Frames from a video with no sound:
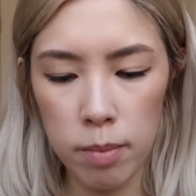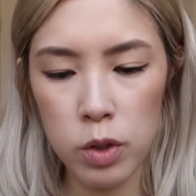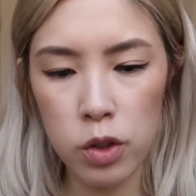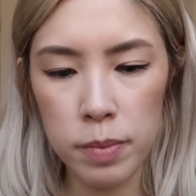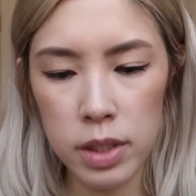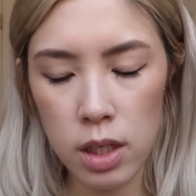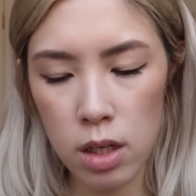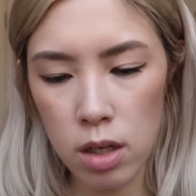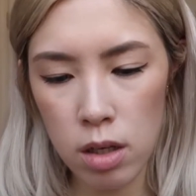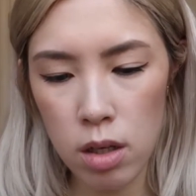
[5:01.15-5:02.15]
strips
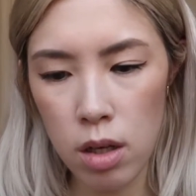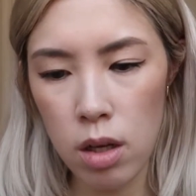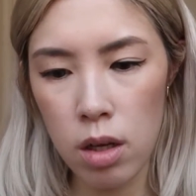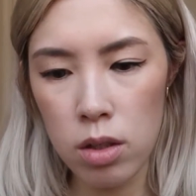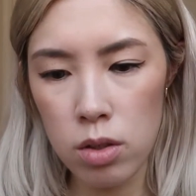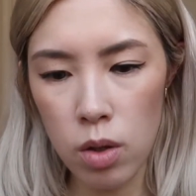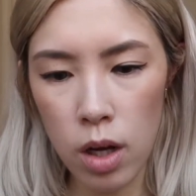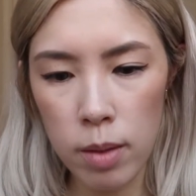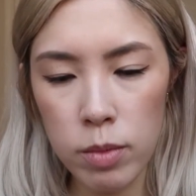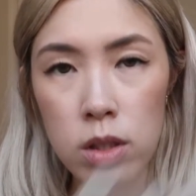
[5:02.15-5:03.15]
here. So
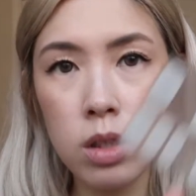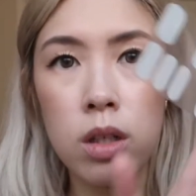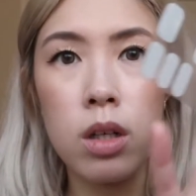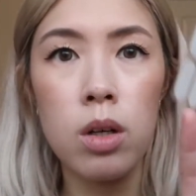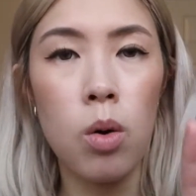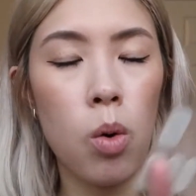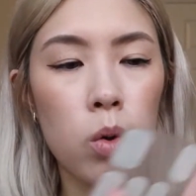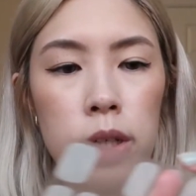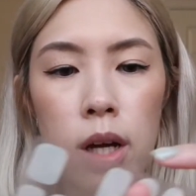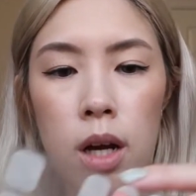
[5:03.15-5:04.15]
I'm just gonna hold it